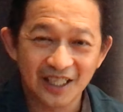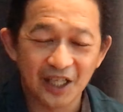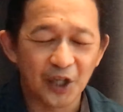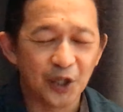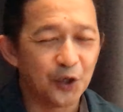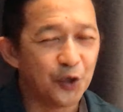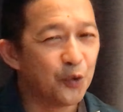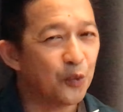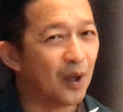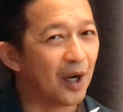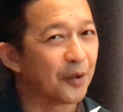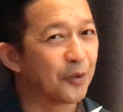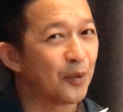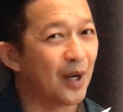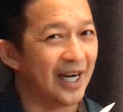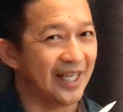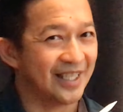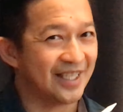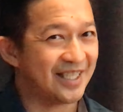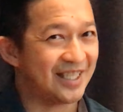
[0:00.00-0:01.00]
You are
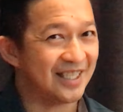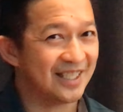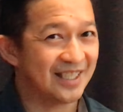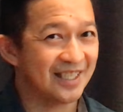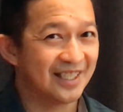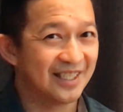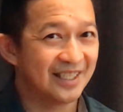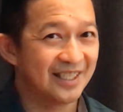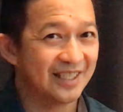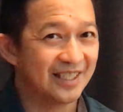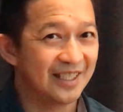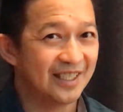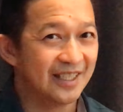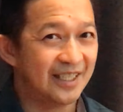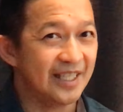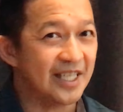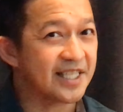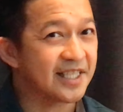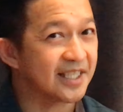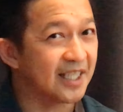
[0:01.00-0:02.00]
right.
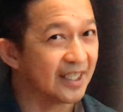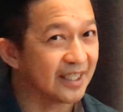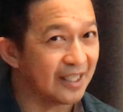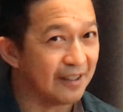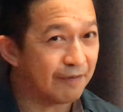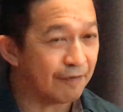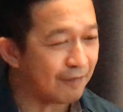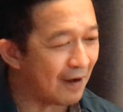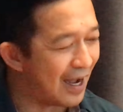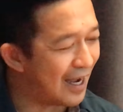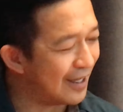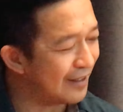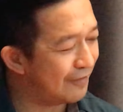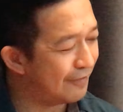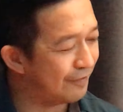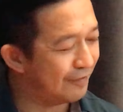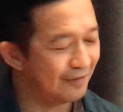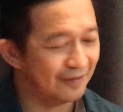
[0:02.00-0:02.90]
It's 35%.